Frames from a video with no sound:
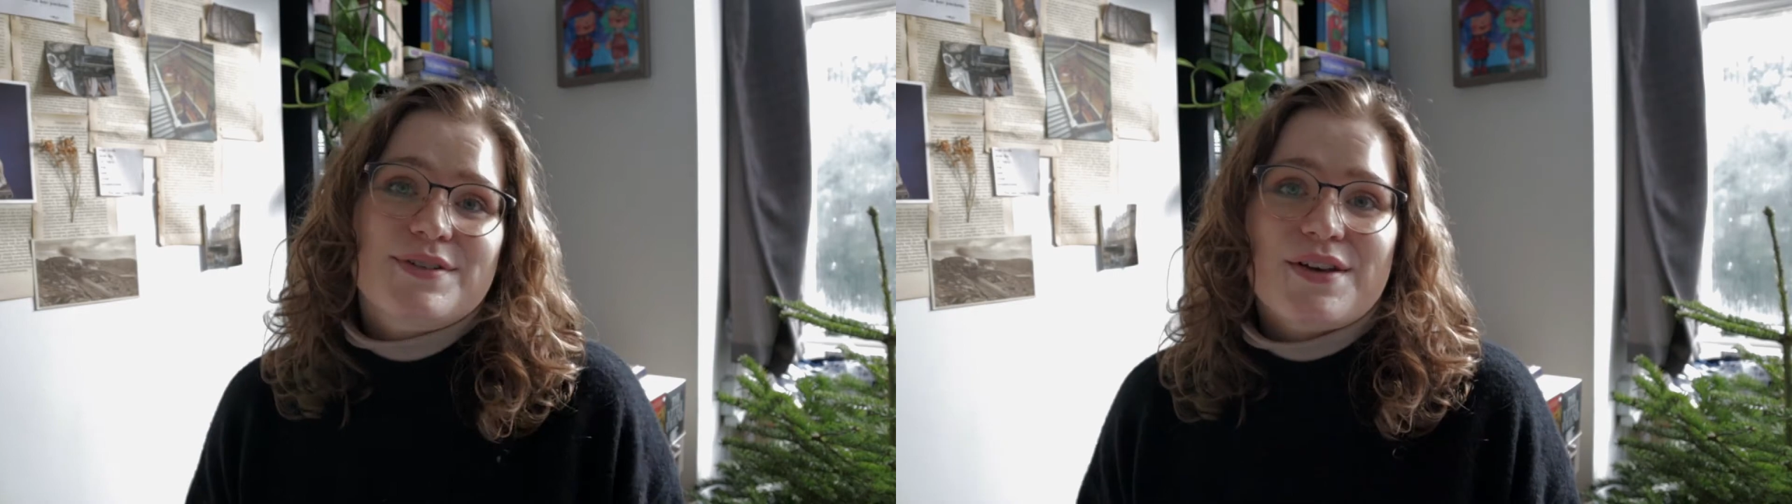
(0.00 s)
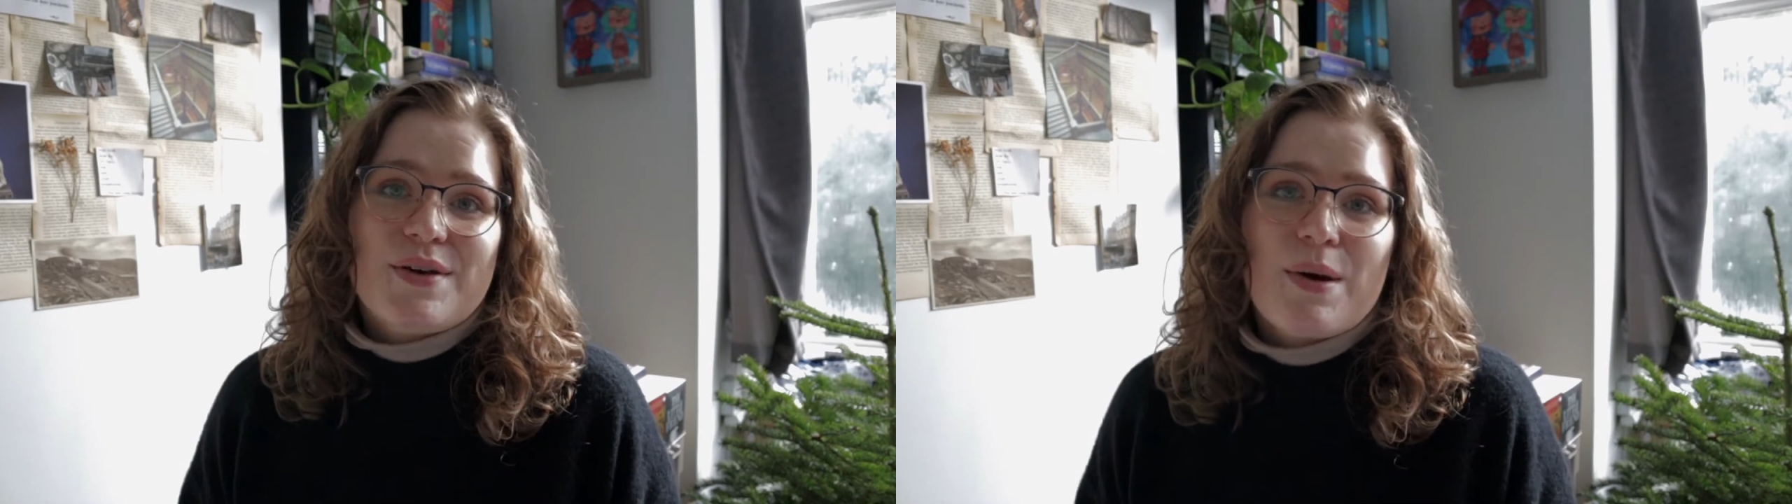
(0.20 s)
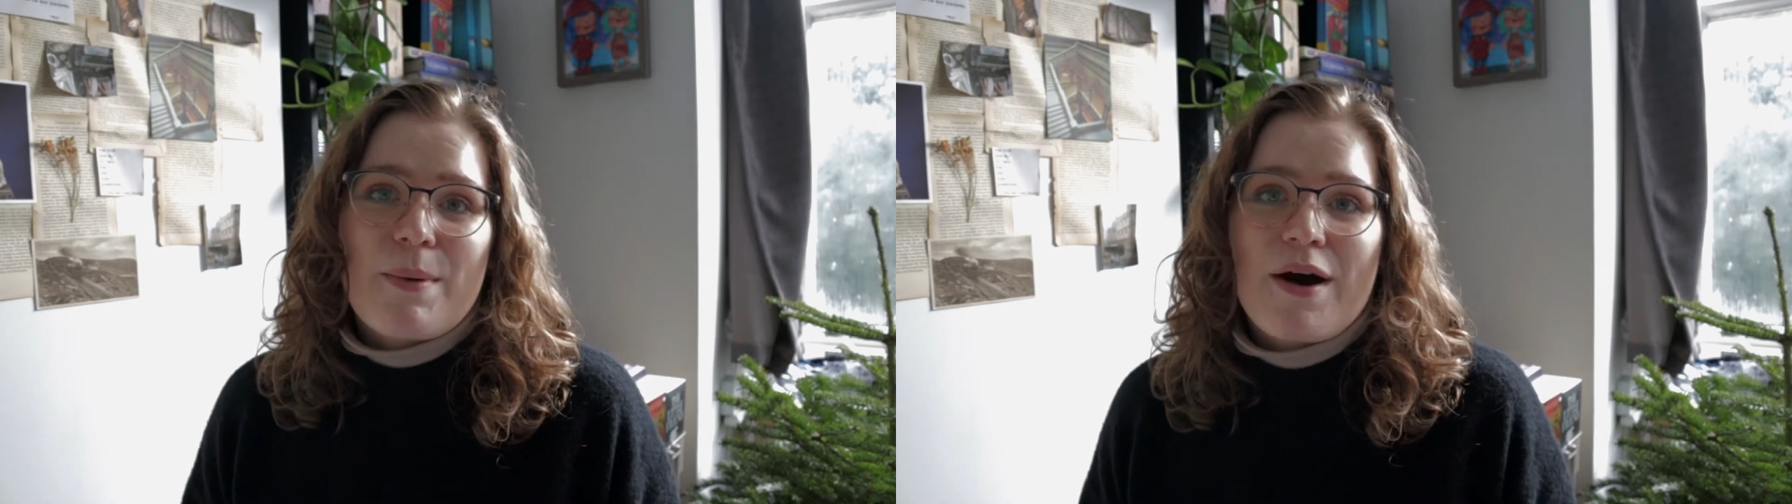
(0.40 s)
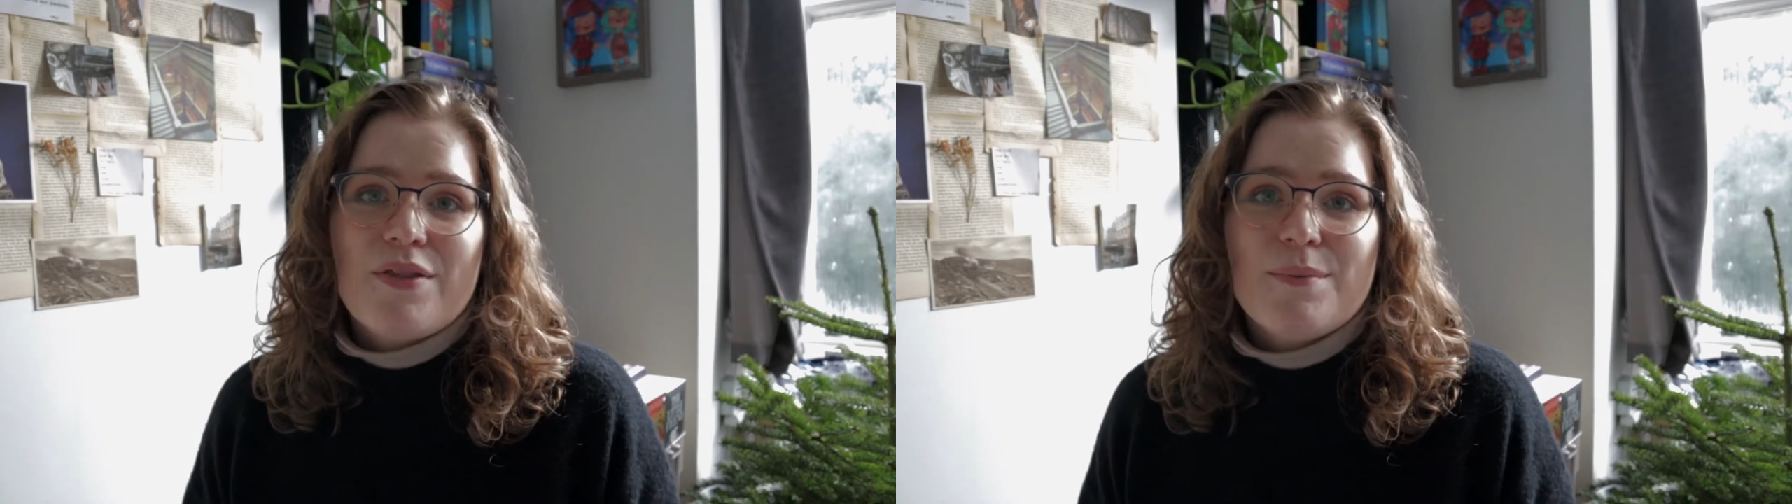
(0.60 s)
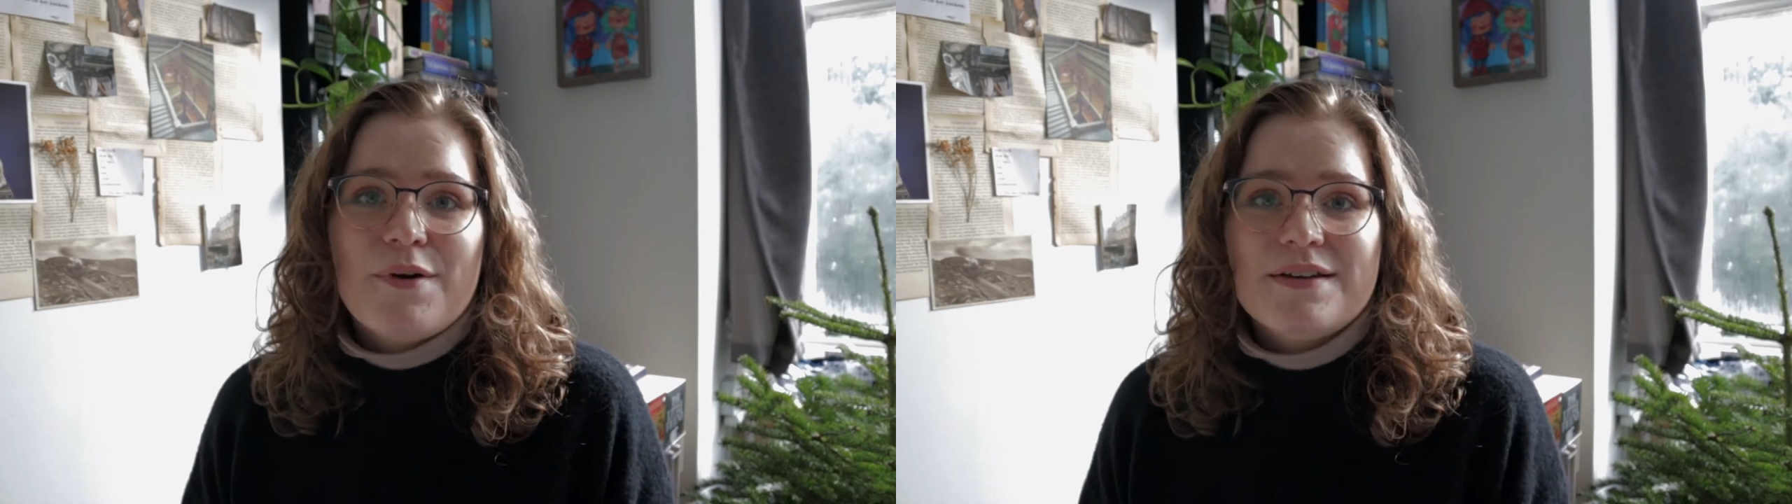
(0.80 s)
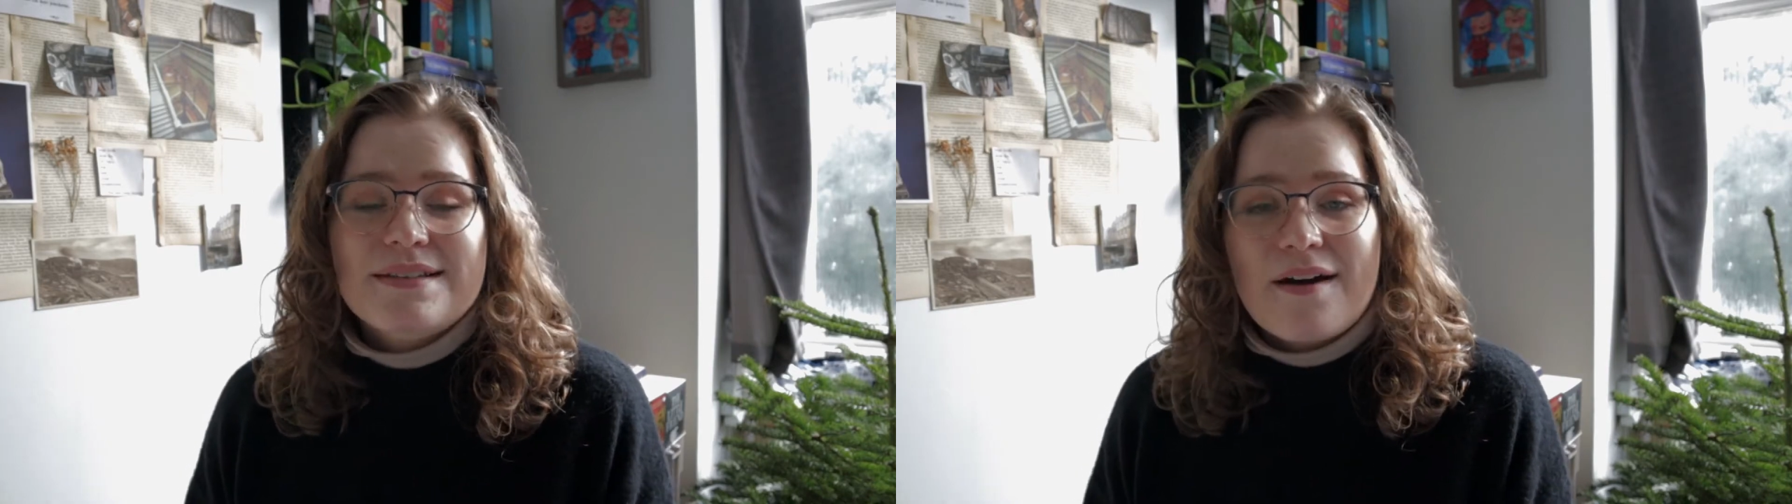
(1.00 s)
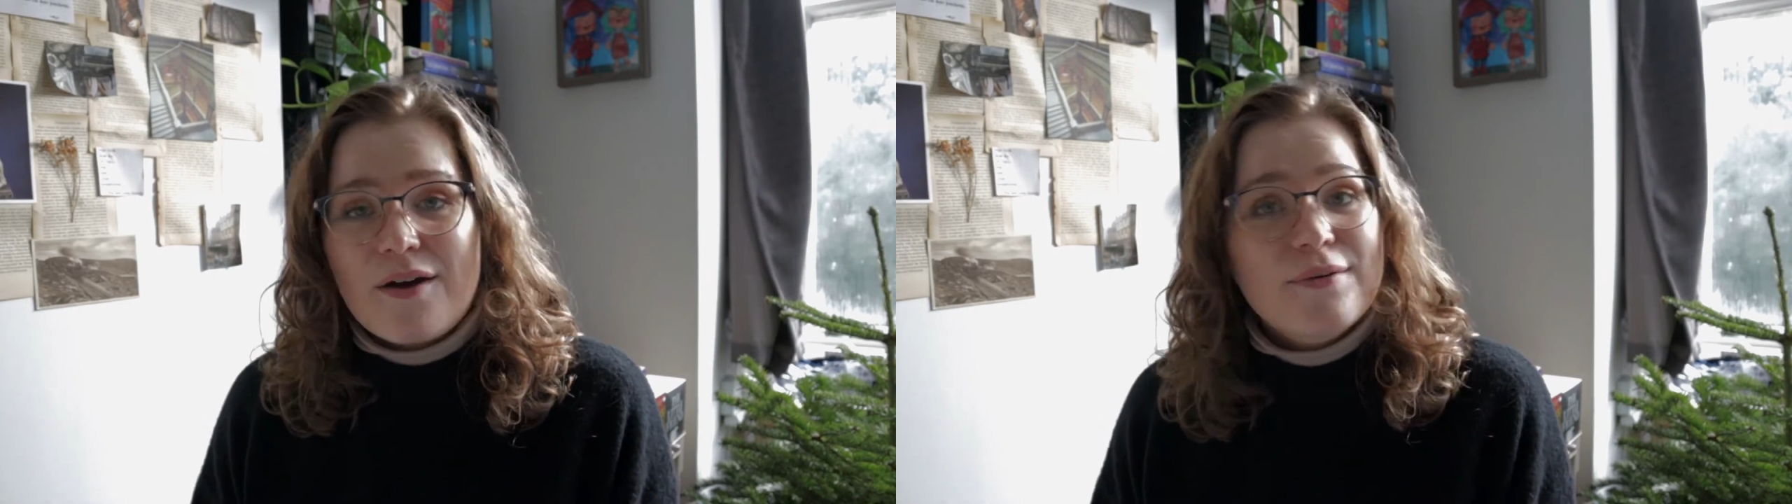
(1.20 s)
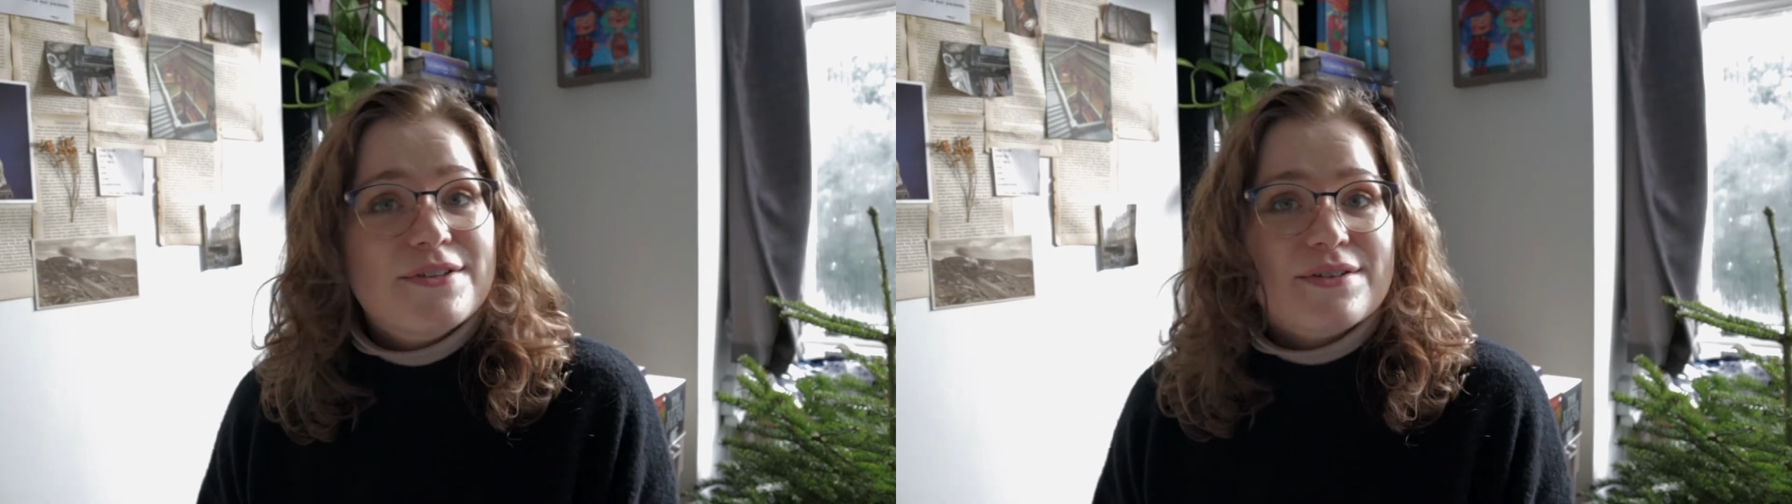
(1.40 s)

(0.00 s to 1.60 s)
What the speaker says: to you about the books that I want